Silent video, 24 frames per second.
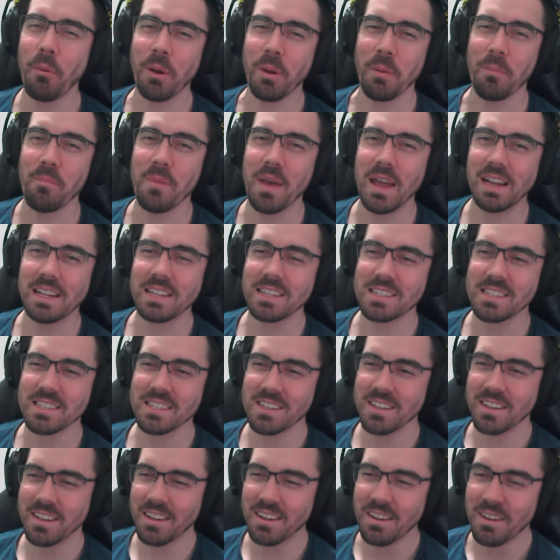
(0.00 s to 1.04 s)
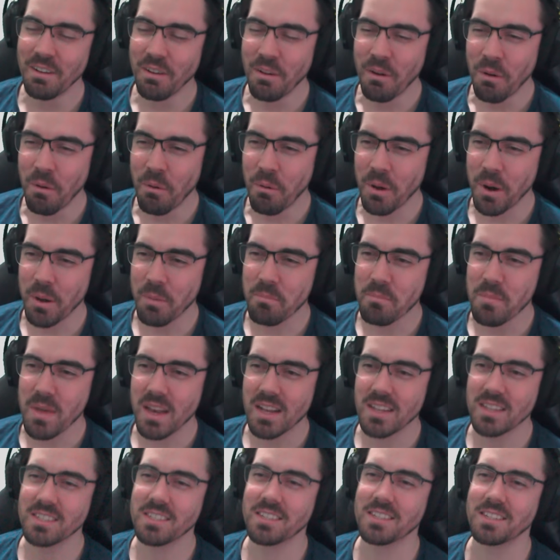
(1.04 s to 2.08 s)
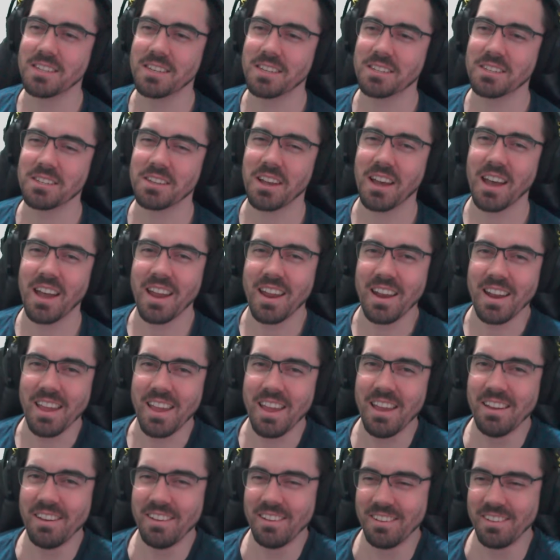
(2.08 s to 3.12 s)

what a menace. What a menace to society.